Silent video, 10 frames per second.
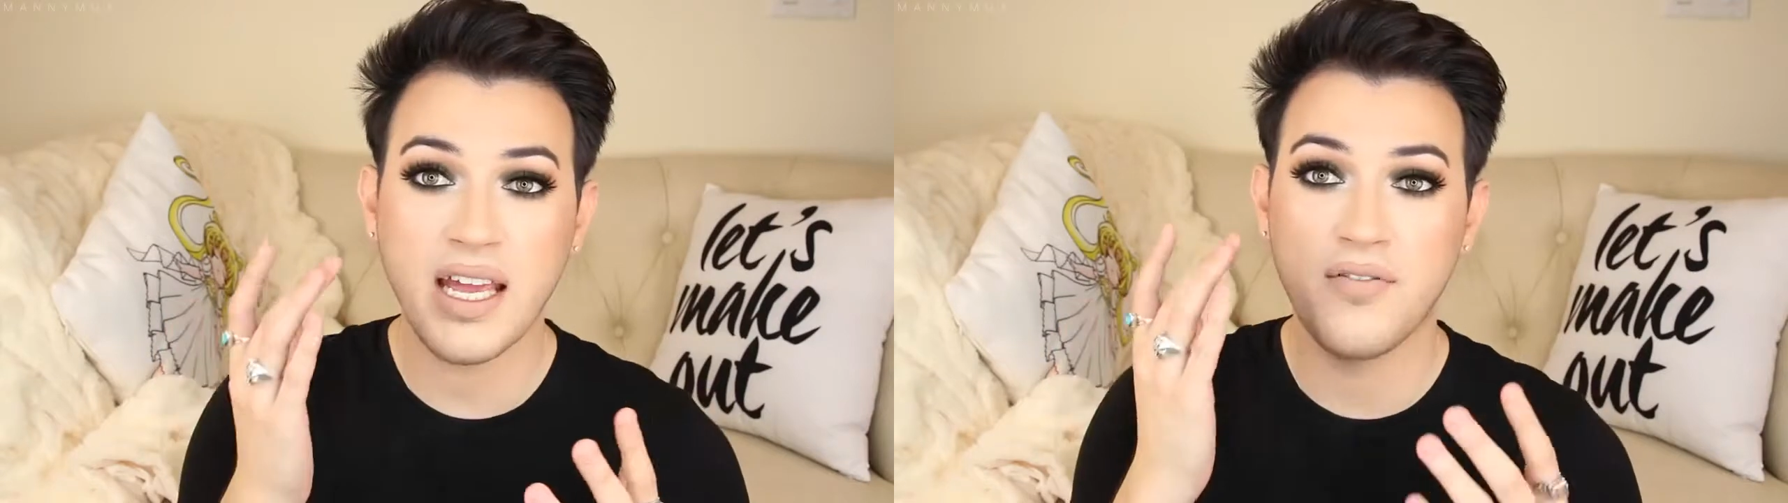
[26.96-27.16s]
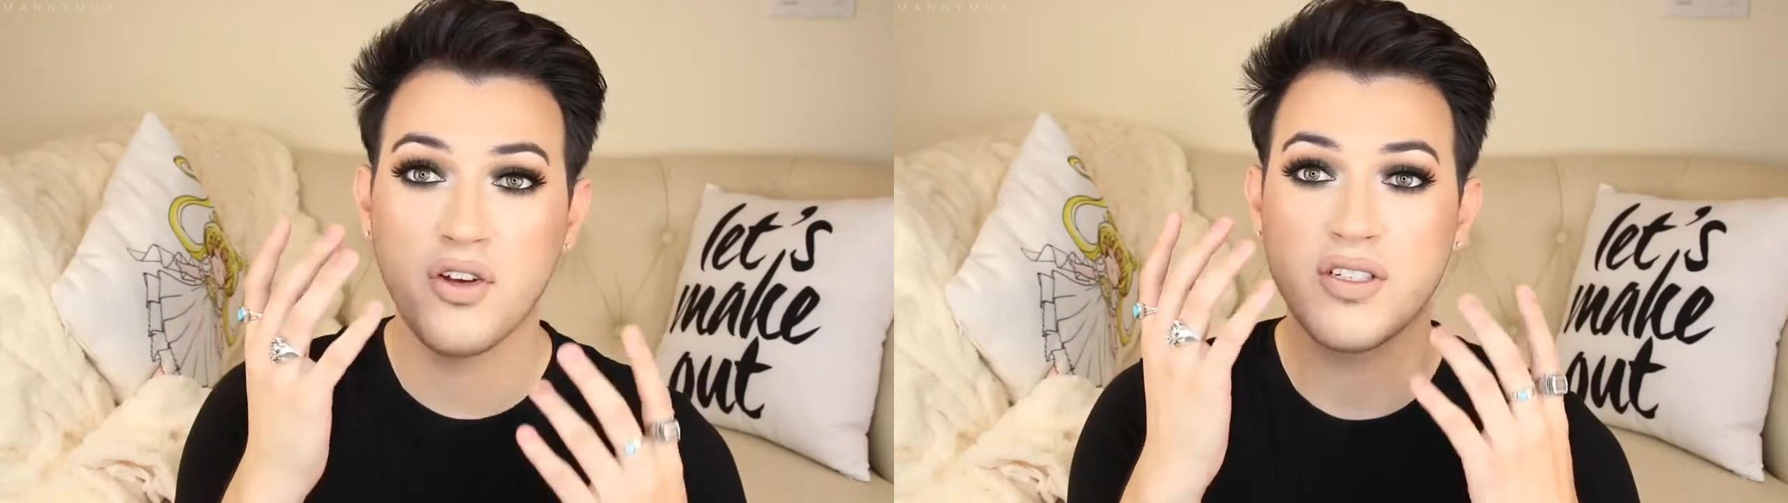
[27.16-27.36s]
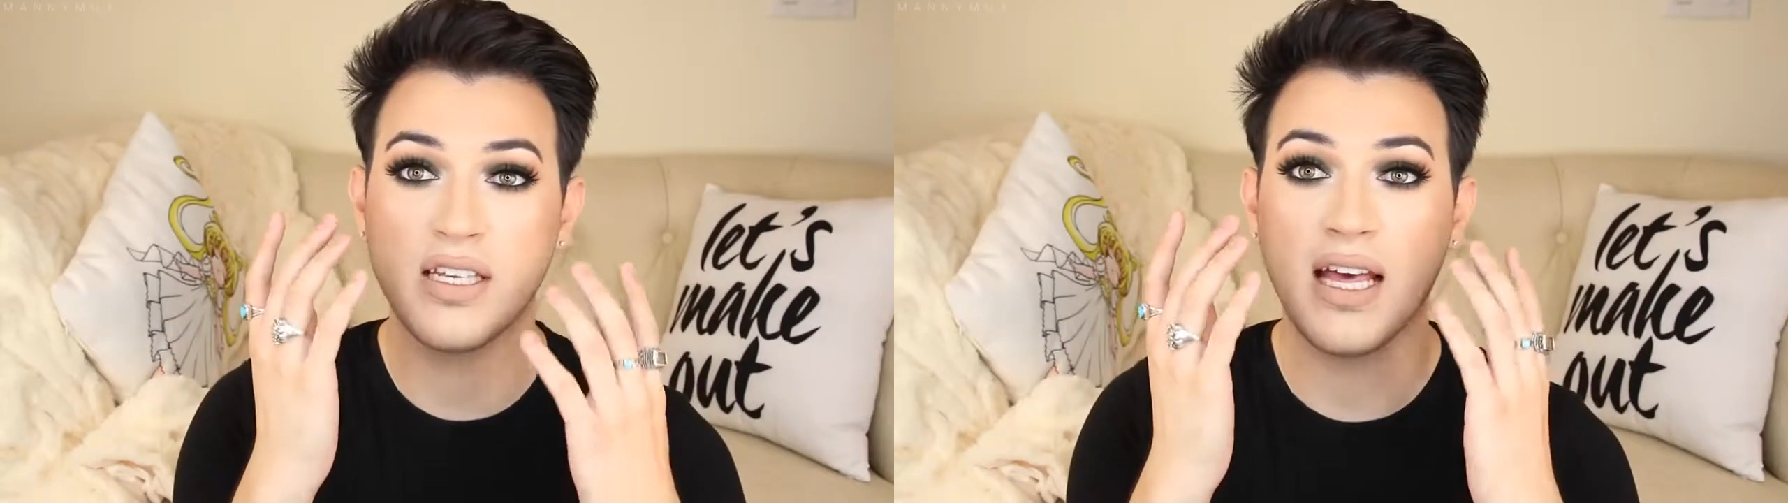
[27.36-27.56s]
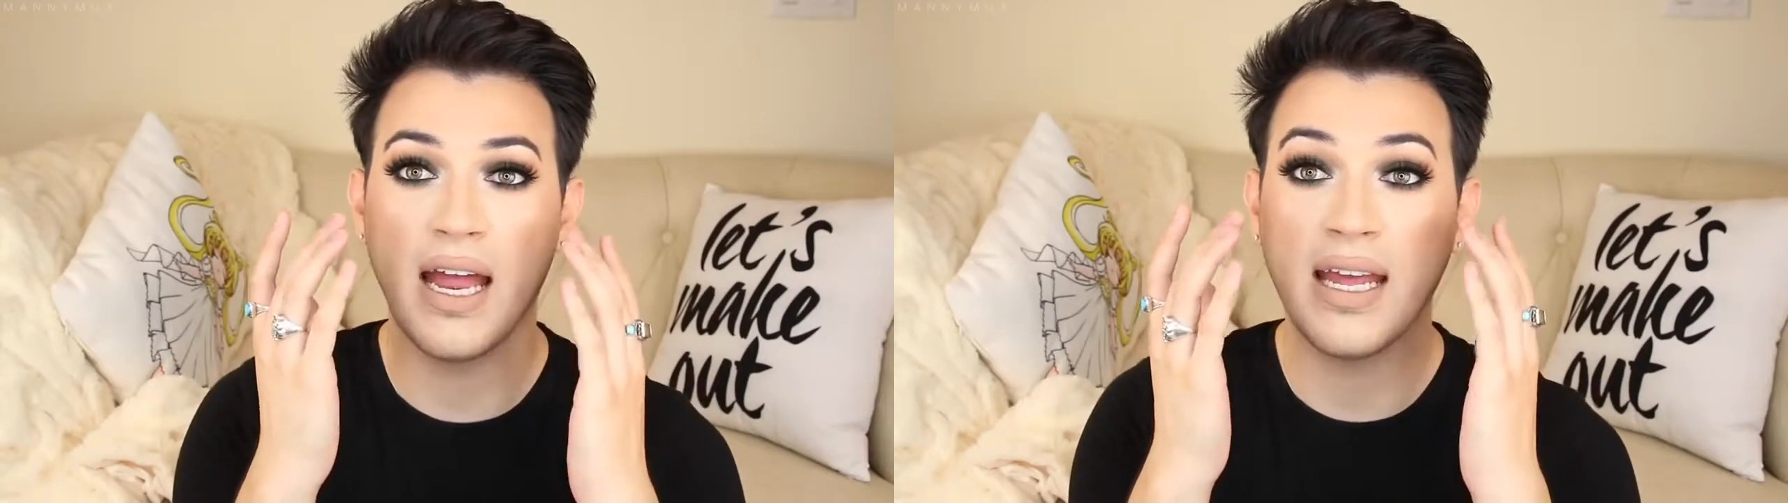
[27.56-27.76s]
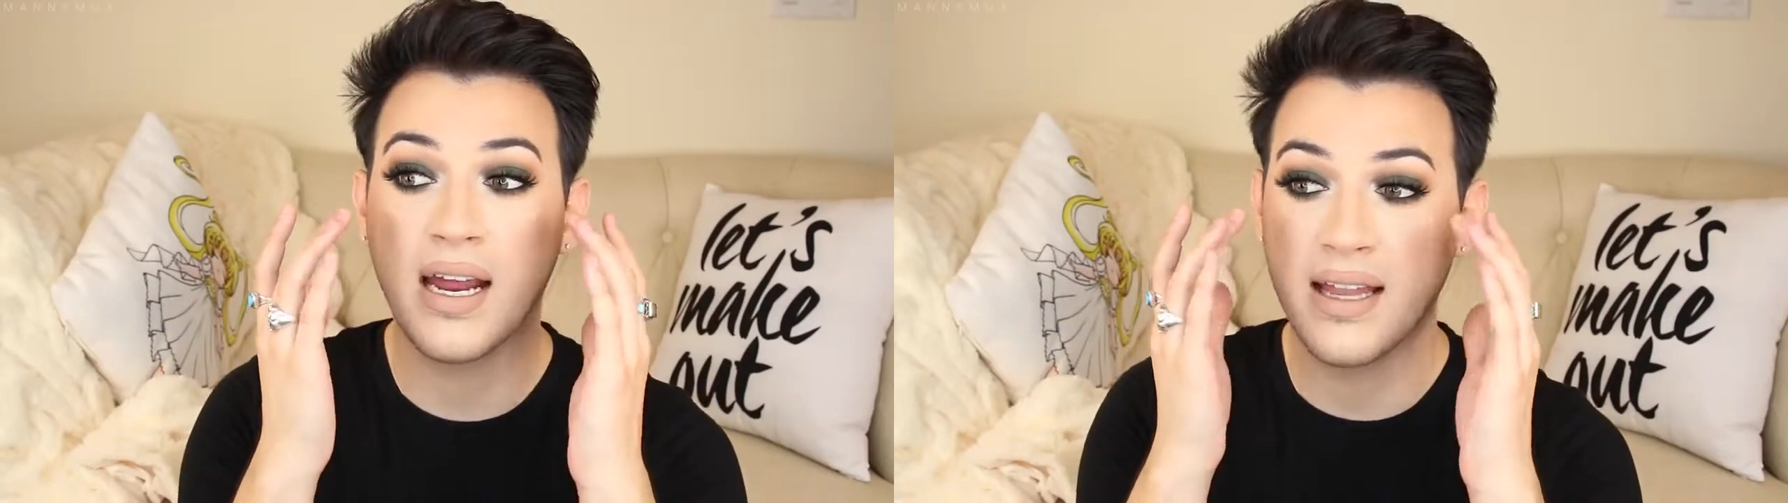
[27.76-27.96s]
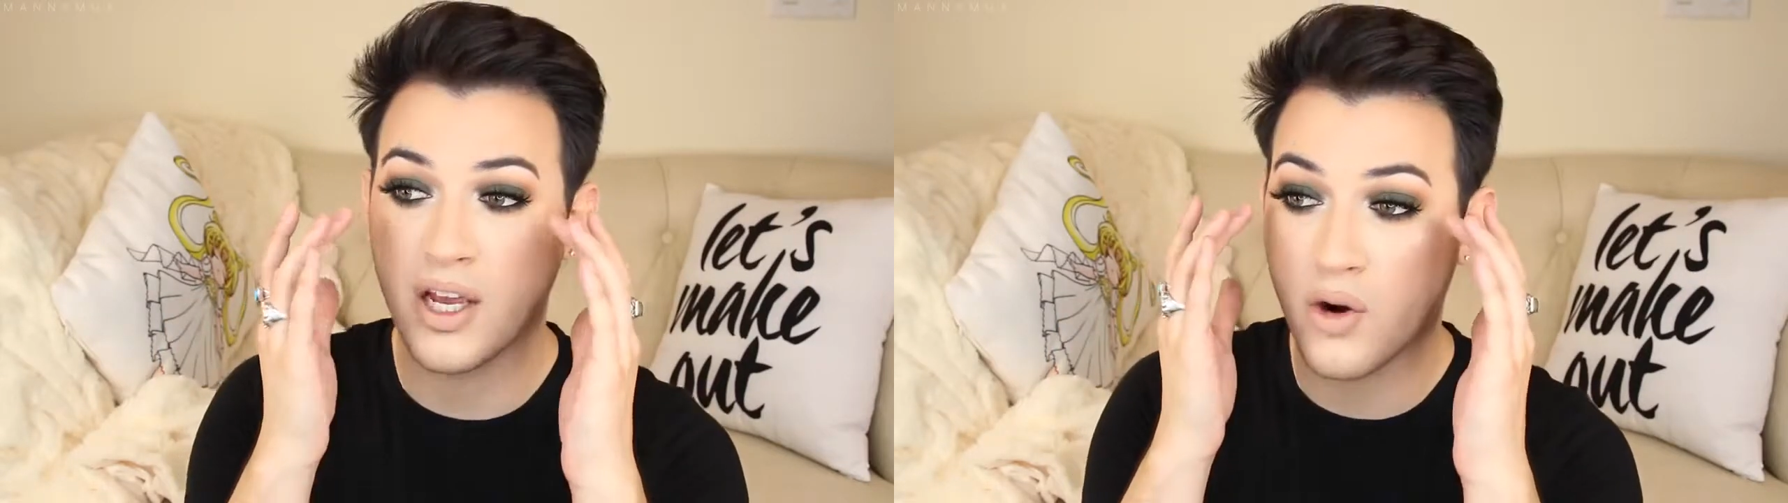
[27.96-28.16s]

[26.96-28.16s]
like if you see any kind of like